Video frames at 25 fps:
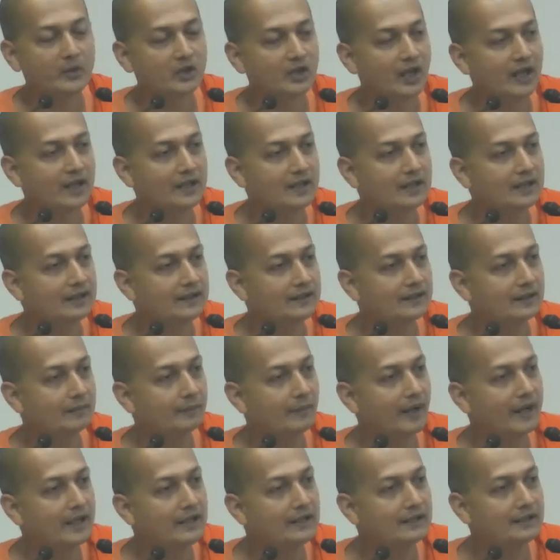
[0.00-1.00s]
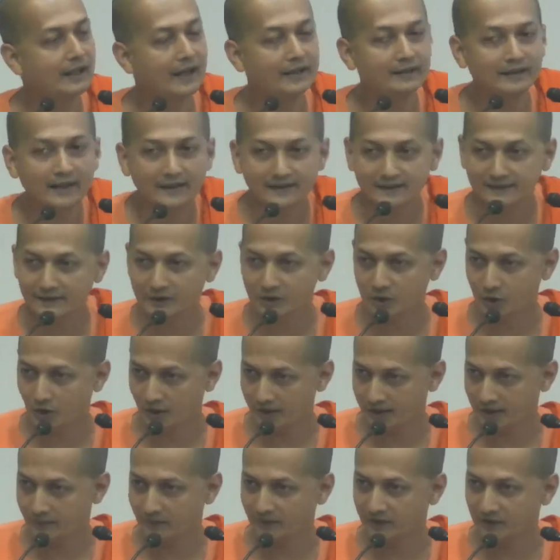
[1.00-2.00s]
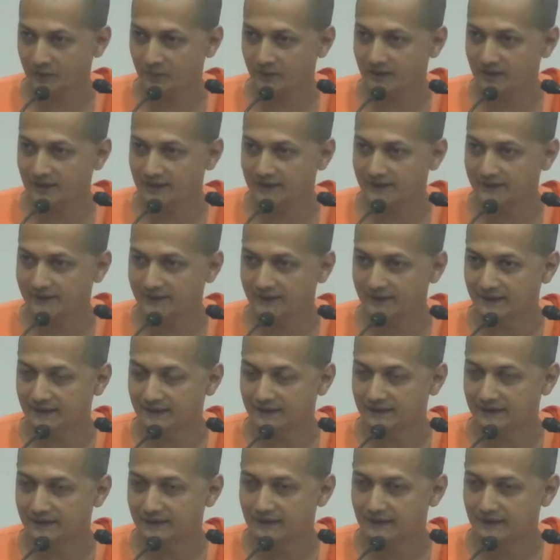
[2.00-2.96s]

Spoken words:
shining in the mind and that's the joy I'm experiencing,